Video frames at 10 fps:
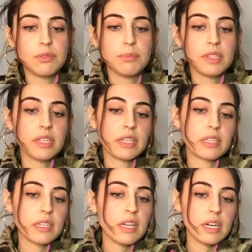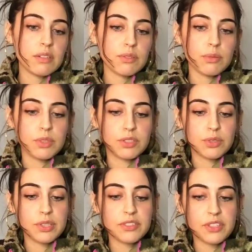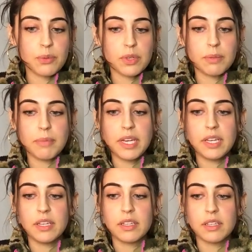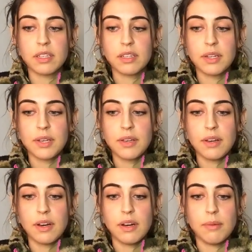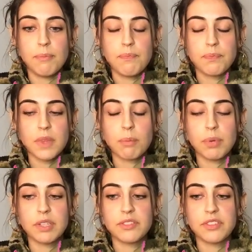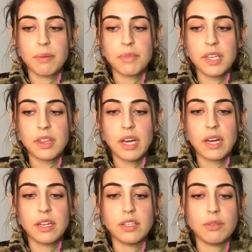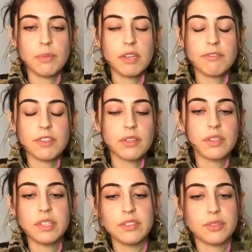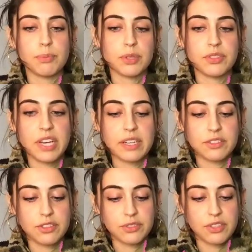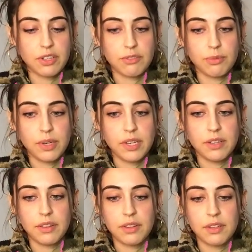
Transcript: you be like, I don't know what choice I want to make. Um, but it's something that you may feel the need to protect yourself with.